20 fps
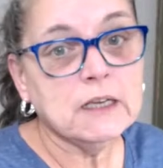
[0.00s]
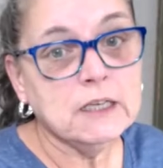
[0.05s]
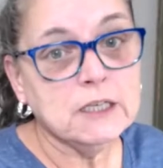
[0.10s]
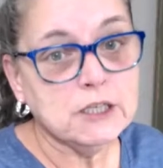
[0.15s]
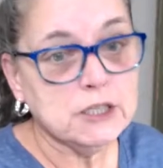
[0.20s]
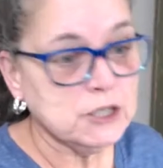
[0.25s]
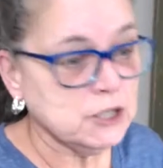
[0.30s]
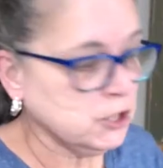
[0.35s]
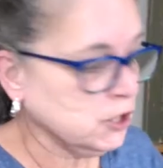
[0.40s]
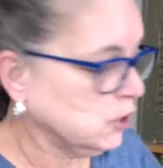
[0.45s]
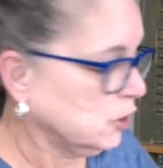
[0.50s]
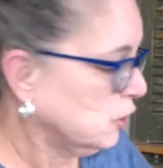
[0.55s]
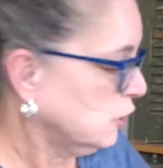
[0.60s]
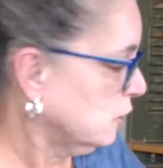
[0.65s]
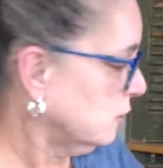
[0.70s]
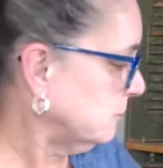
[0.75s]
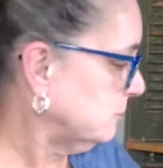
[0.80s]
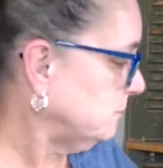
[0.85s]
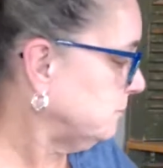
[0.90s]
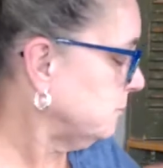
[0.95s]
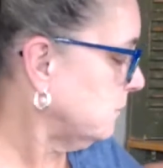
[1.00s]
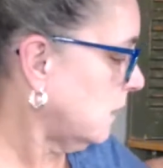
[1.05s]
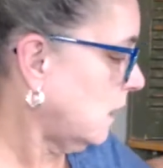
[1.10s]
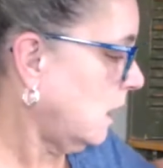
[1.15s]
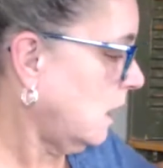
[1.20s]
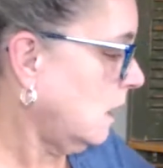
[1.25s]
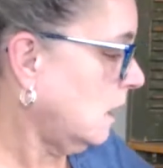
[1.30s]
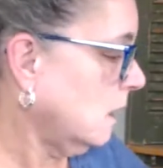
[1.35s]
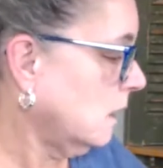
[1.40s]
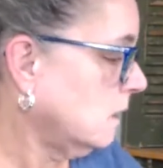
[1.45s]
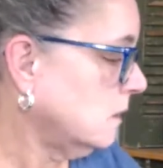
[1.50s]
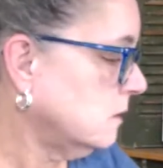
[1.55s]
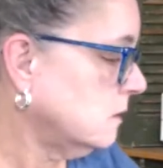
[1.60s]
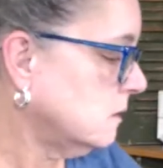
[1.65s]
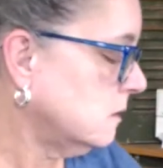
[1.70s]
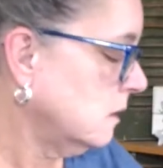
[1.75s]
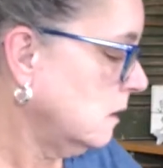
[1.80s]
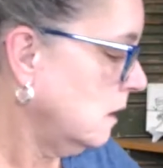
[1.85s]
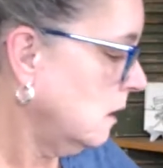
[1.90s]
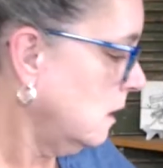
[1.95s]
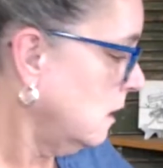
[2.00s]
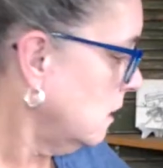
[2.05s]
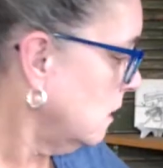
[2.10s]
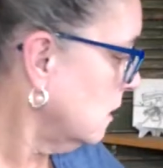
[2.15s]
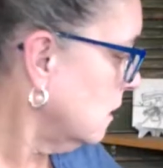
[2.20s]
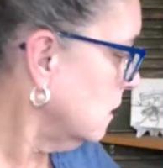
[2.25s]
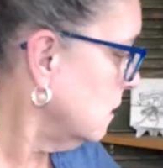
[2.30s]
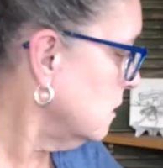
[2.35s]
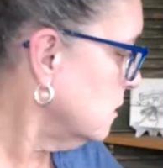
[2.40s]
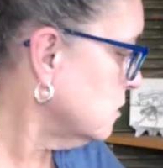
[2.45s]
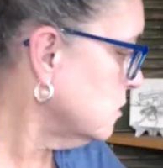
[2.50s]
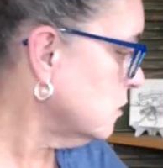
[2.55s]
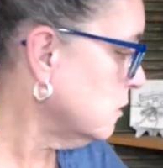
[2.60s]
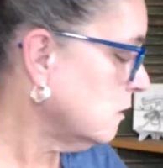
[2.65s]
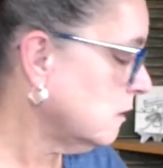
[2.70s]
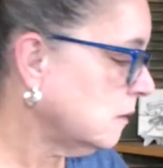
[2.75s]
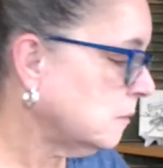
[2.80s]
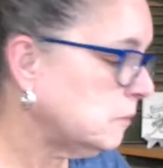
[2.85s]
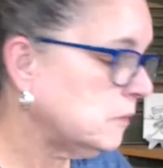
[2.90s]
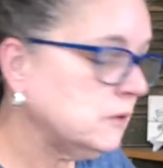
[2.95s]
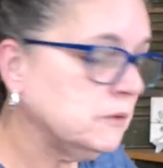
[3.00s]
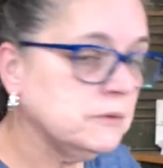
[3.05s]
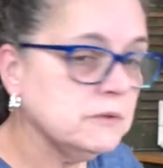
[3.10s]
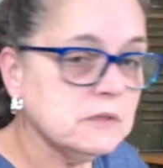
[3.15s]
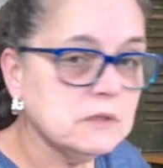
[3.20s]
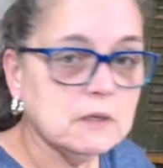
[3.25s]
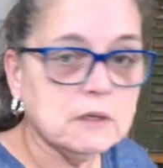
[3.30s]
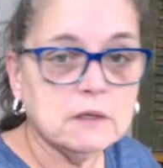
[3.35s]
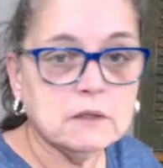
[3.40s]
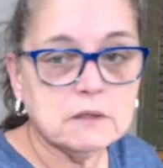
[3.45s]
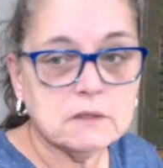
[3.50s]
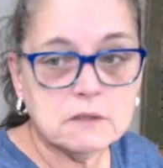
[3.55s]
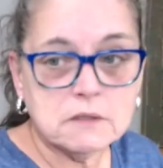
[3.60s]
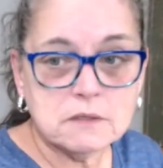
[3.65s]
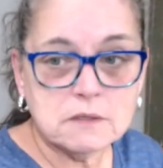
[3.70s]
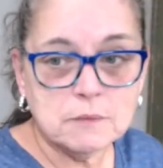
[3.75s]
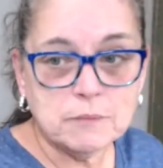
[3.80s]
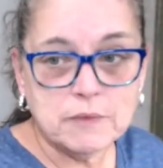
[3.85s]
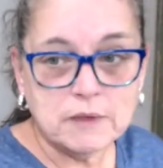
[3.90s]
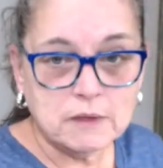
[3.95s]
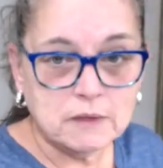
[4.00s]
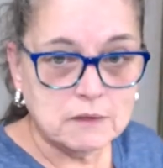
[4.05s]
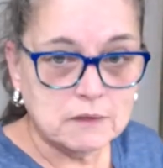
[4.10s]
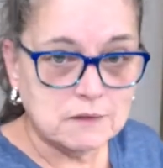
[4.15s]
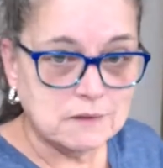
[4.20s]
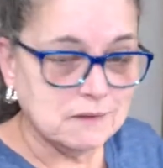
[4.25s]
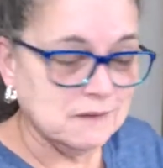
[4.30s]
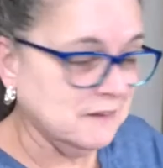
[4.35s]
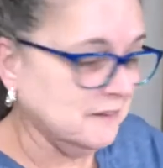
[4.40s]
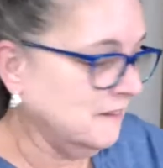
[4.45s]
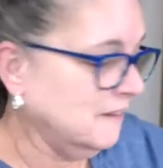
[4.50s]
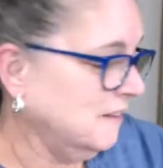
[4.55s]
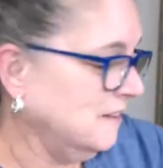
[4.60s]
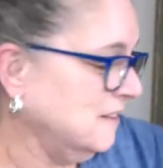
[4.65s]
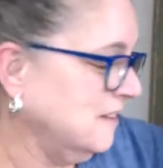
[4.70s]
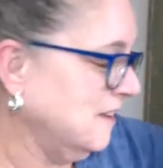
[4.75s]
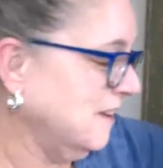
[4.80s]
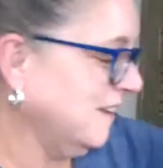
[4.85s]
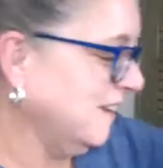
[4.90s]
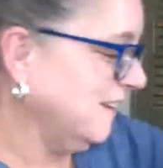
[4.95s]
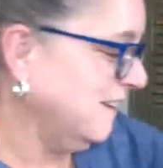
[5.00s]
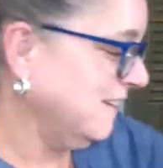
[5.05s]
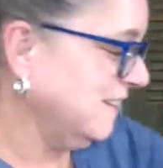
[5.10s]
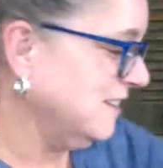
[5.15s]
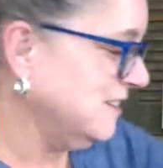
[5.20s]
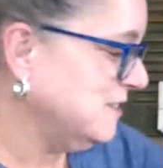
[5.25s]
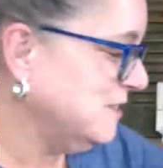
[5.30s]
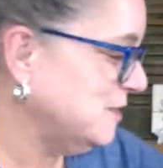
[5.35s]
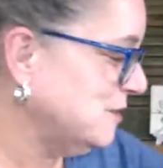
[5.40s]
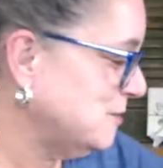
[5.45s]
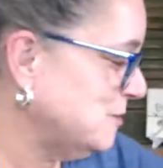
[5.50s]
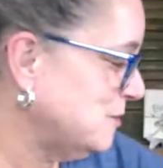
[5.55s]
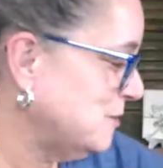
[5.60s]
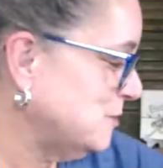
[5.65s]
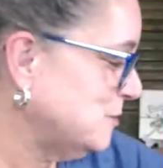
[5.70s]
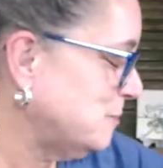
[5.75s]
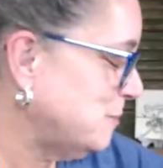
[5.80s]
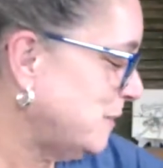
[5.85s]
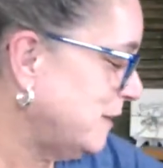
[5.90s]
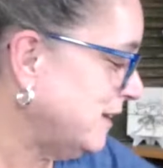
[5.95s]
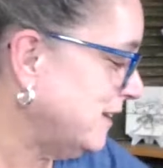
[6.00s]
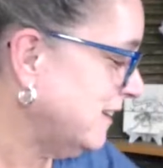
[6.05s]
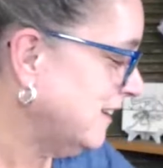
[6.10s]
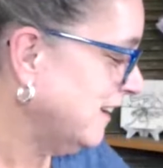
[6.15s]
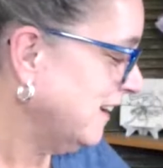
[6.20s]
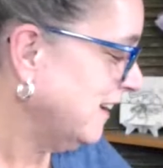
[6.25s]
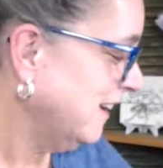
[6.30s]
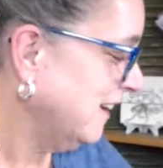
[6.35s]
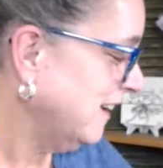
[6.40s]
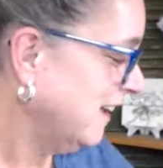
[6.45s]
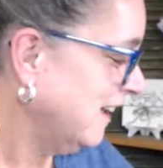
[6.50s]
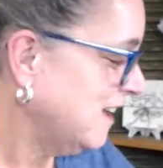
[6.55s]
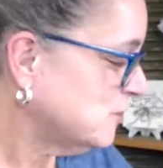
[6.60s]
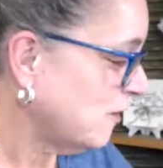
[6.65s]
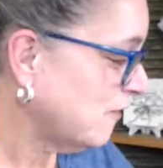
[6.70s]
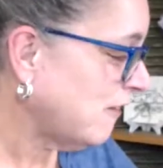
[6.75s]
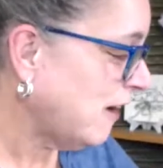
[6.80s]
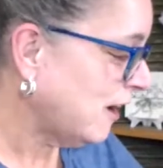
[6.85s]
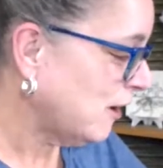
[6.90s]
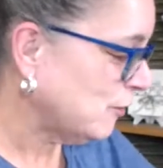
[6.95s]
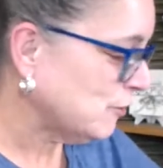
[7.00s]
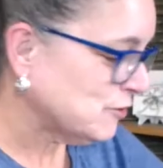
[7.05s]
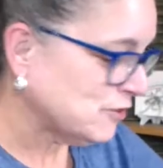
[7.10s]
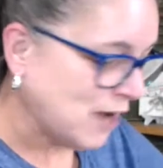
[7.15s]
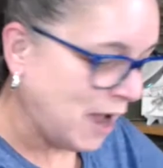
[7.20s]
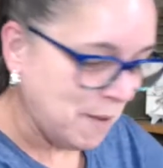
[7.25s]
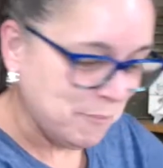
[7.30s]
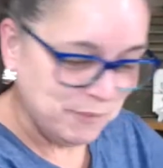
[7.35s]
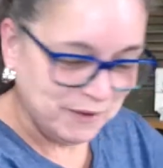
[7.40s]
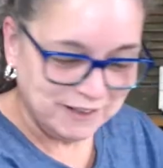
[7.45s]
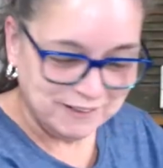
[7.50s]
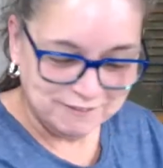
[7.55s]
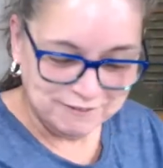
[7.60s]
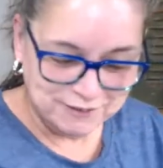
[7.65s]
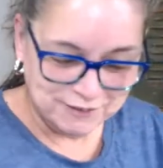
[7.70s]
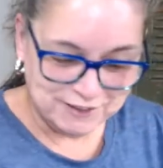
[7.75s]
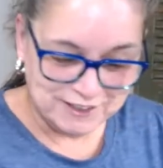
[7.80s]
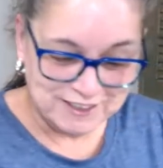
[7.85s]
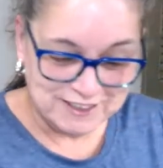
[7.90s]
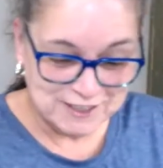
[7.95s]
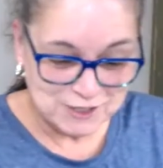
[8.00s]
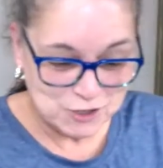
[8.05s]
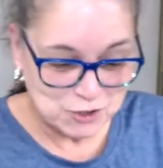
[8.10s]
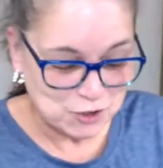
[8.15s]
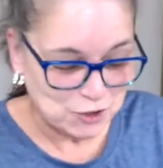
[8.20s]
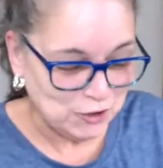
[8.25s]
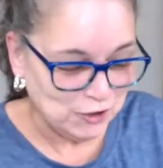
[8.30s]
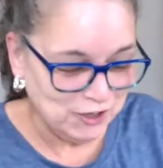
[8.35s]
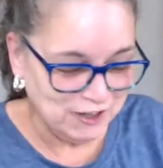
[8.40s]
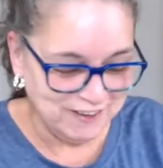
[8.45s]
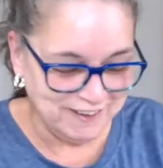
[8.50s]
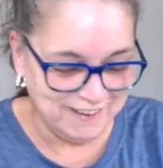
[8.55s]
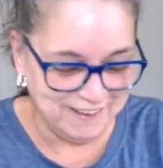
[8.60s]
conditioner, and the conditioner I'm using is something that it's just been... So I've got to go shopping for conditioner.